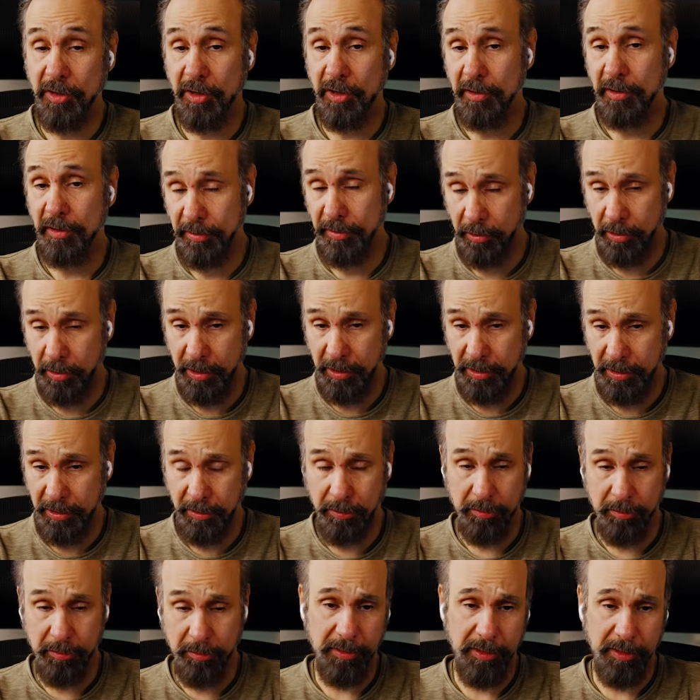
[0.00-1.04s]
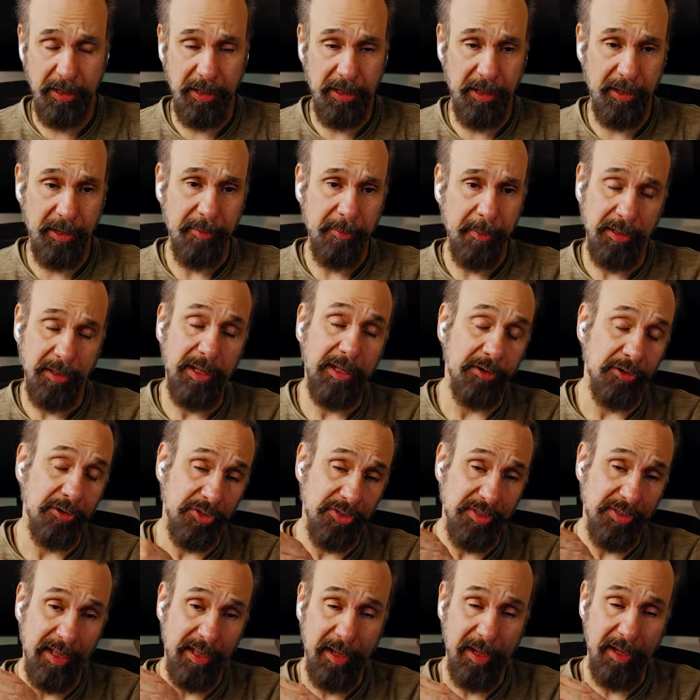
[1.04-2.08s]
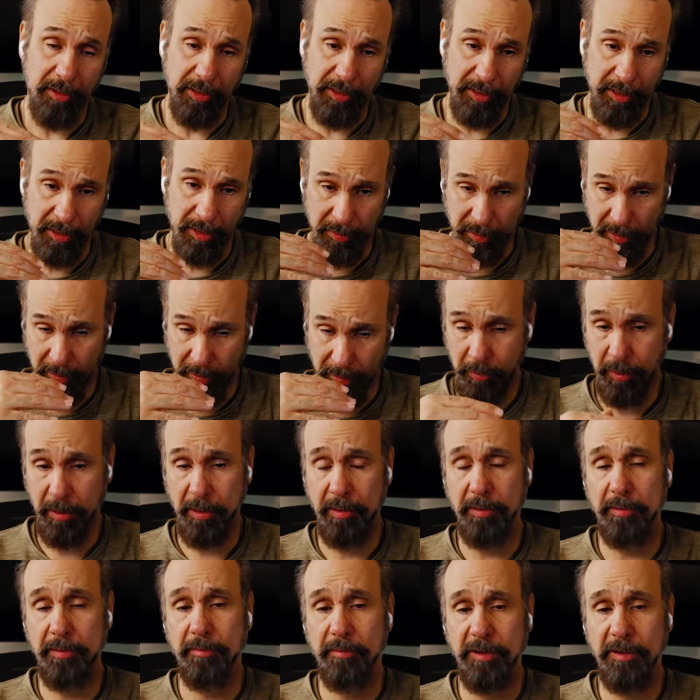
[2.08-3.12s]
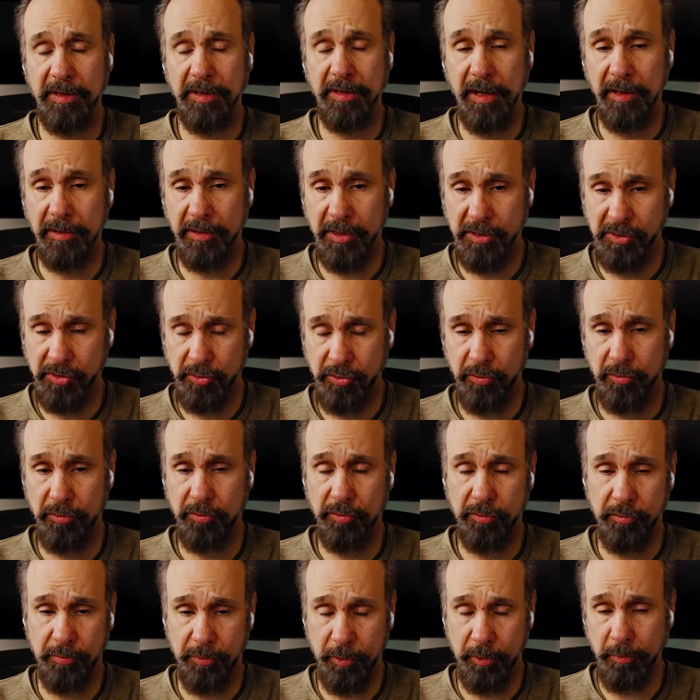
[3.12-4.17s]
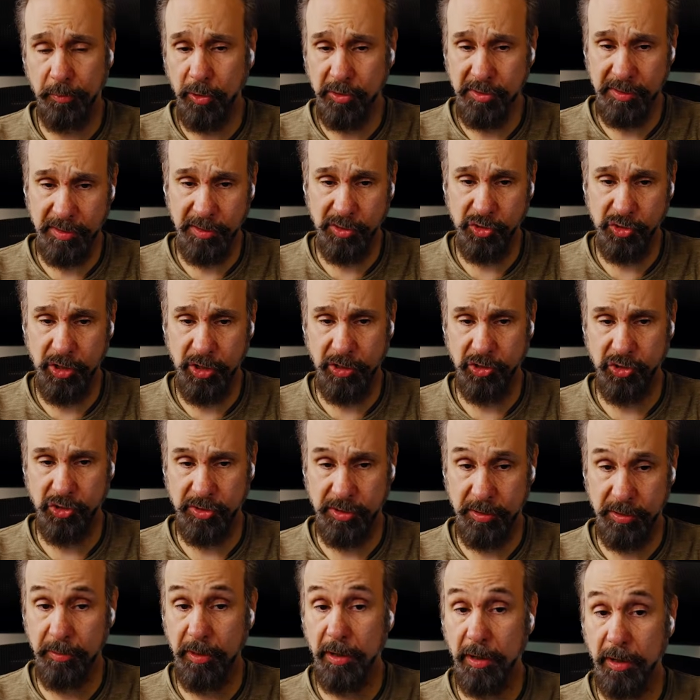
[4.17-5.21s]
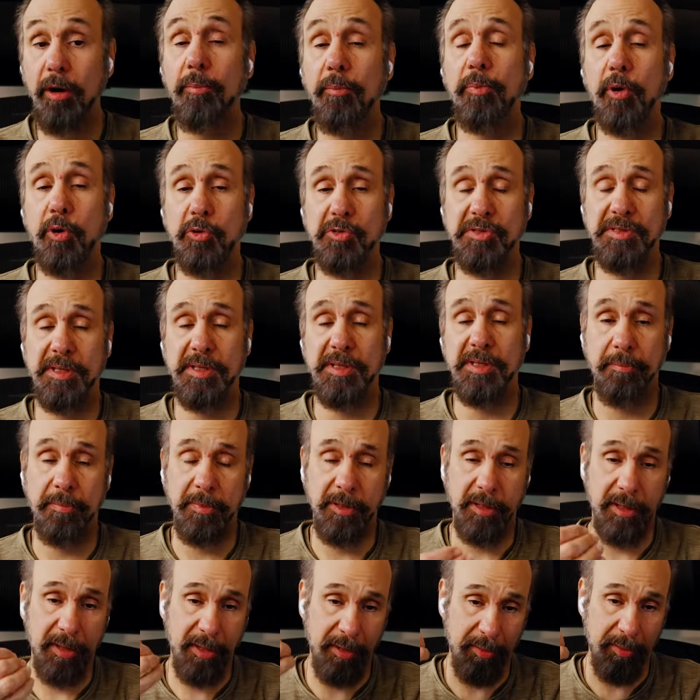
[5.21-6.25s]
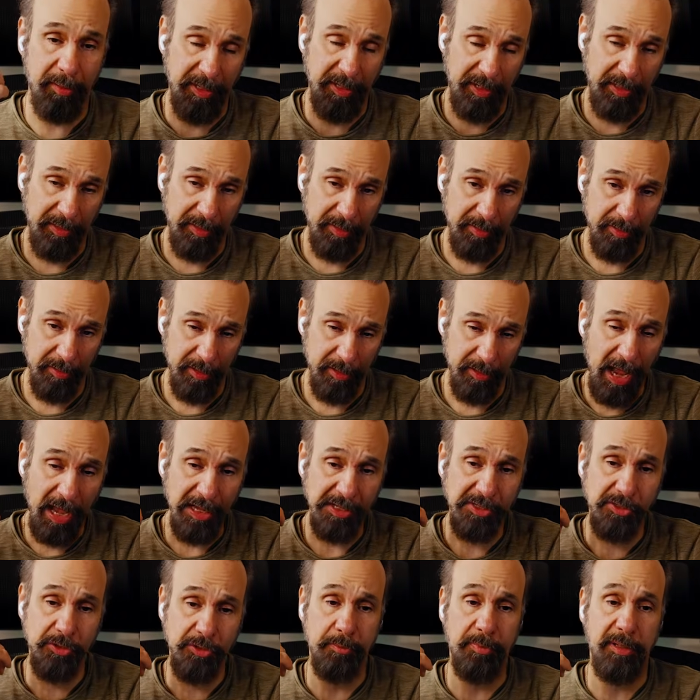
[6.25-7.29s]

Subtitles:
the authority or the leaders that retained us to propose these changes oppose them. I mean, there has to